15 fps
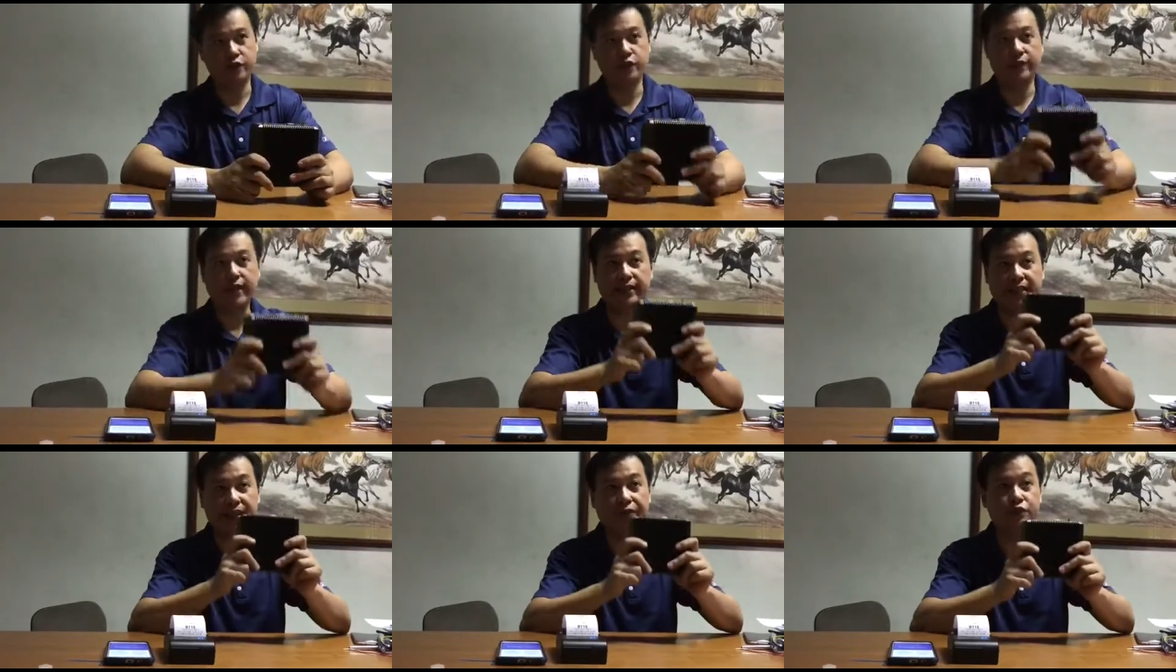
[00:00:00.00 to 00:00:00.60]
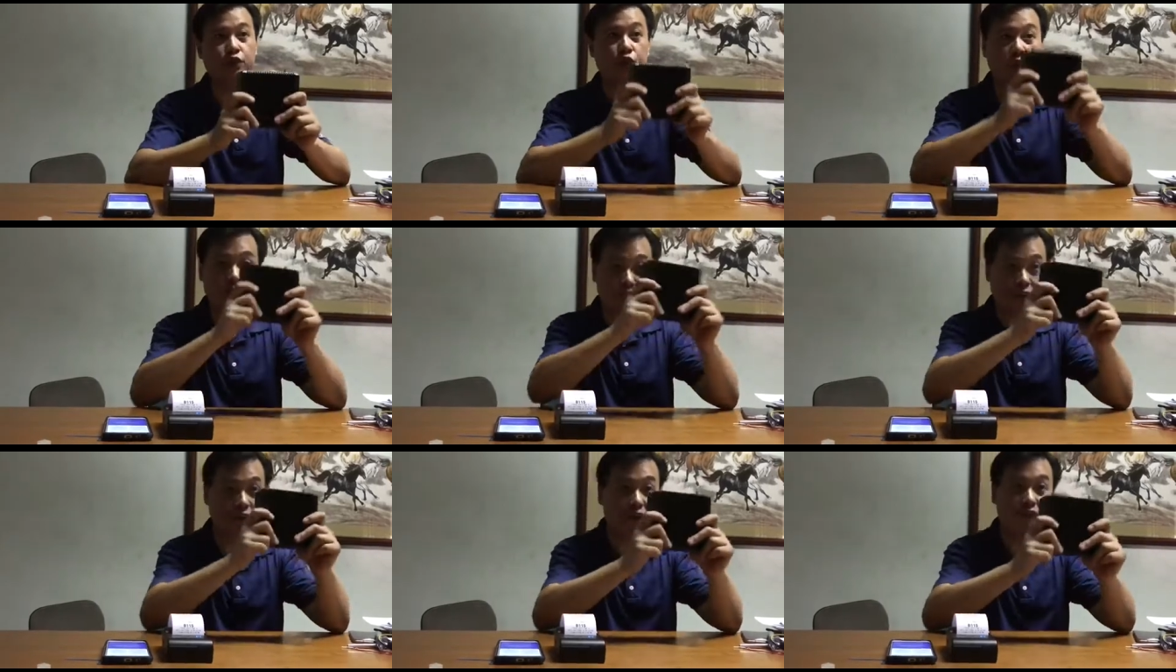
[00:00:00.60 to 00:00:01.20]
So that gives you a
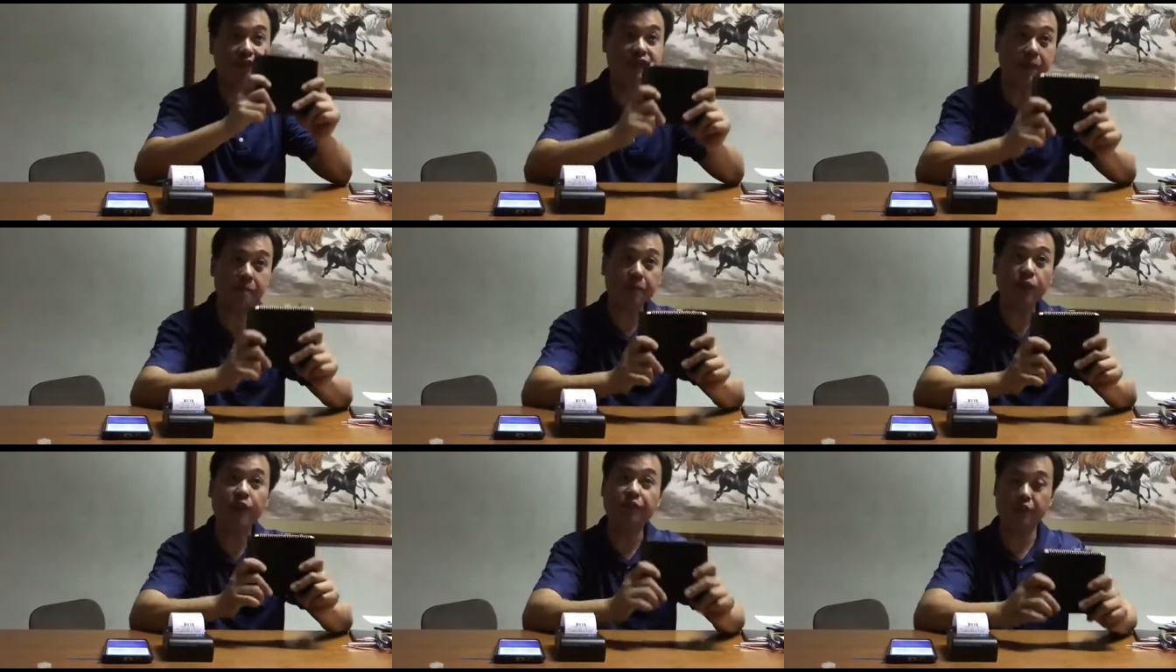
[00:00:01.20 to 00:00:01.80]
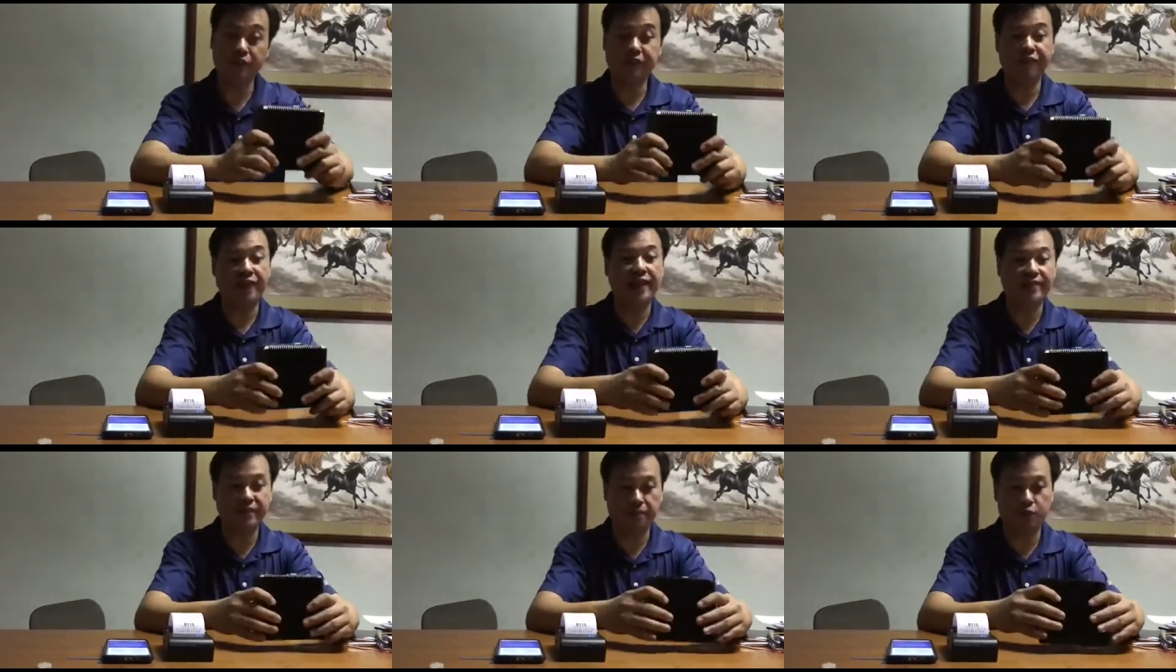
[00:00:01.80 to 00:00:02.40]
very simple, very
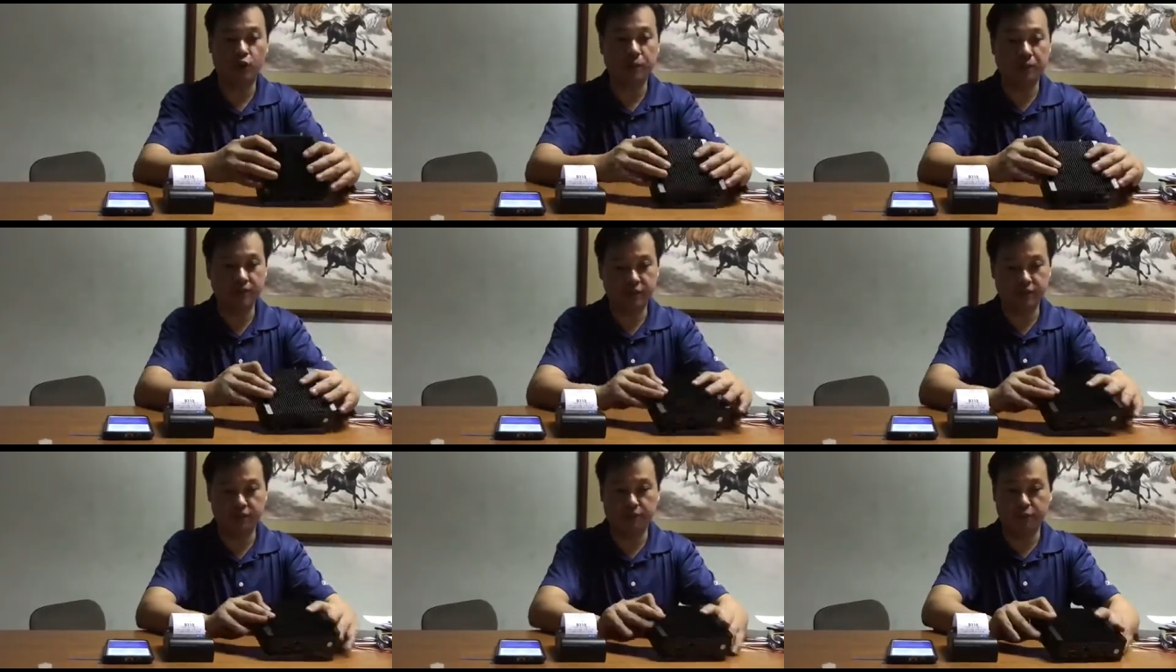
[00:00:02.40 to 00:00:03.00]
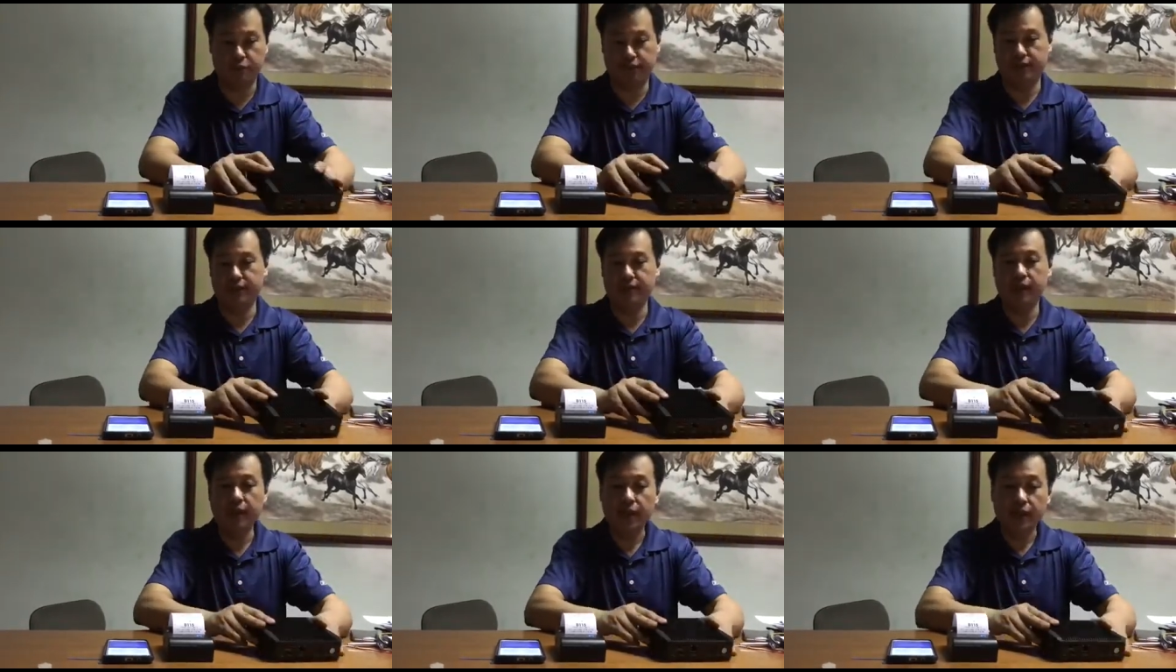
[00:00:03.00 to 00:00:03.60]
fast deployment system with
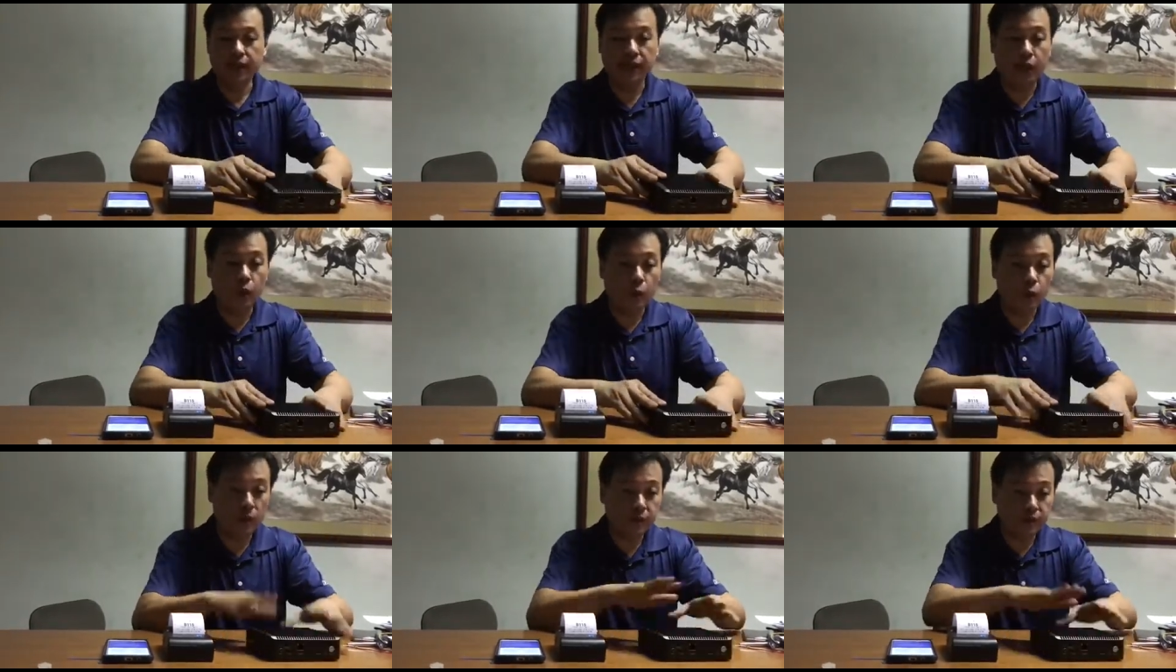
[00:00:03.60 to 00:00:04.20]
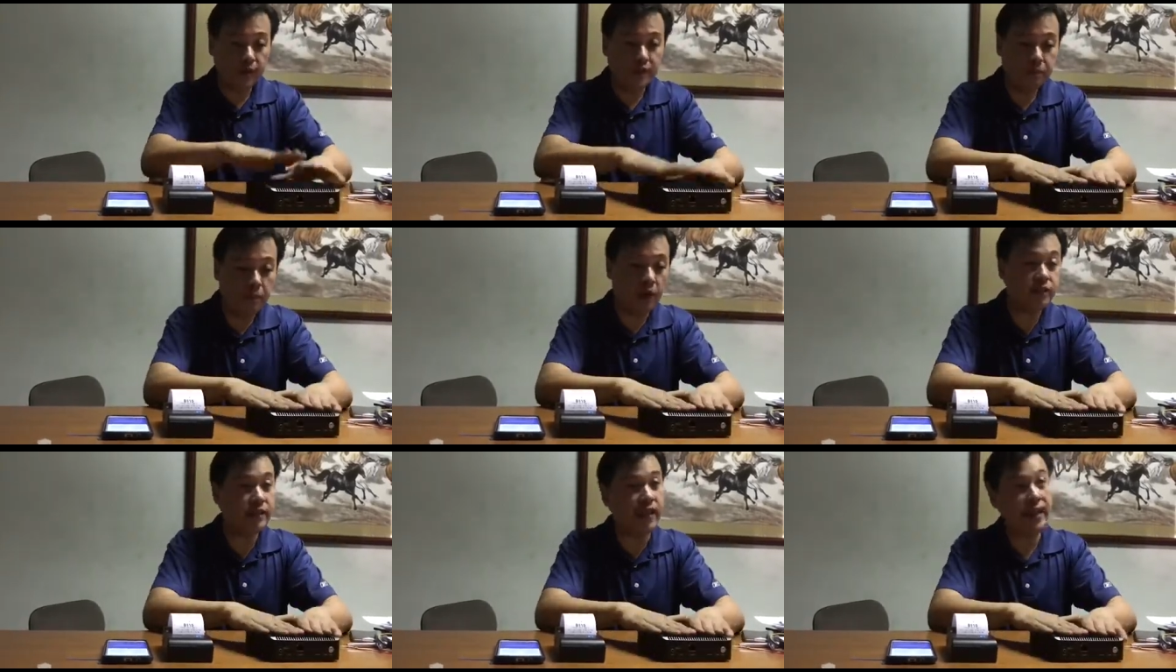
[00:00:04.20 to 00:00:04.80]
this. Now, what this
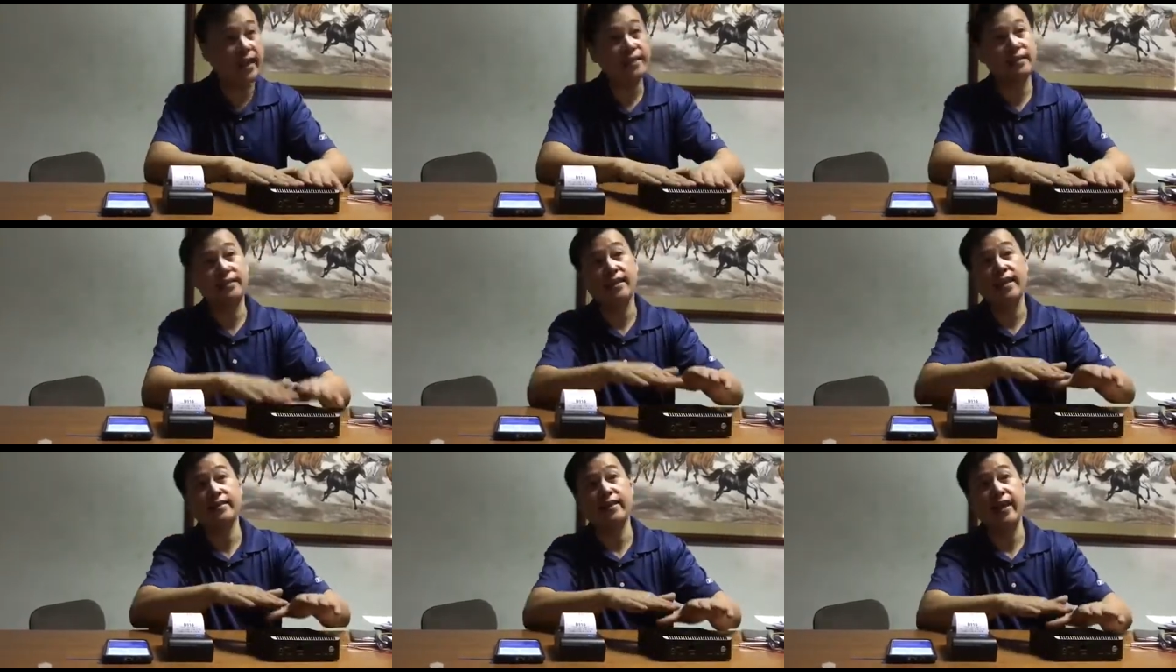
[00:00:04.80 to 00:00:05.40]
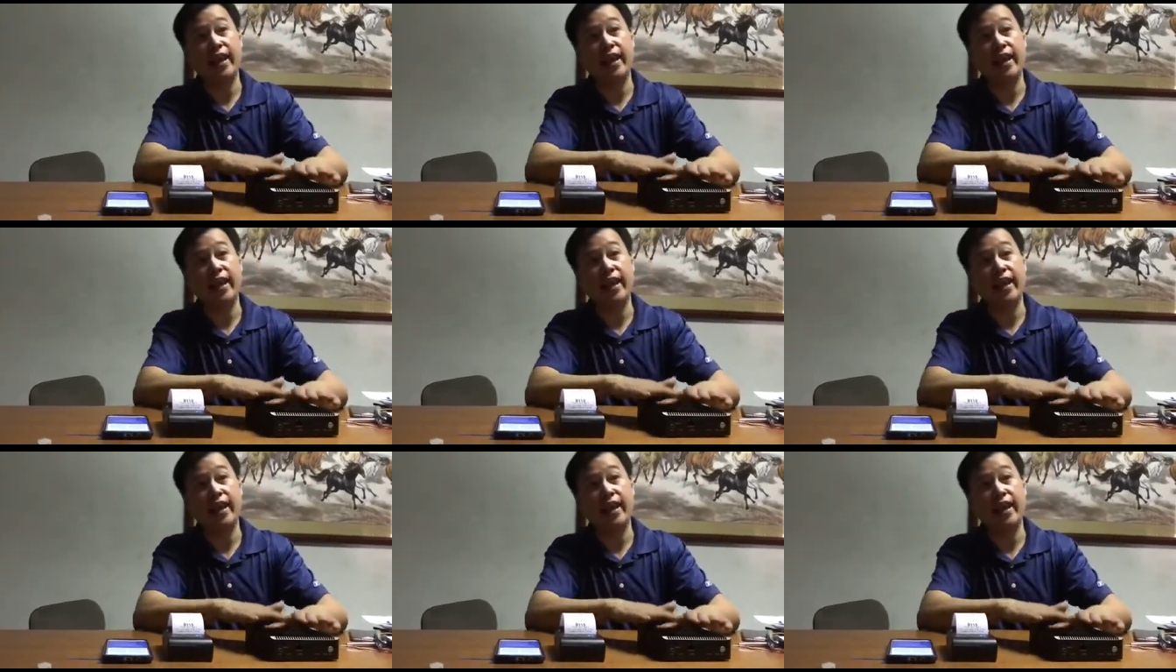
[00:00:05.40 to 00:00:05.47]
box has is has an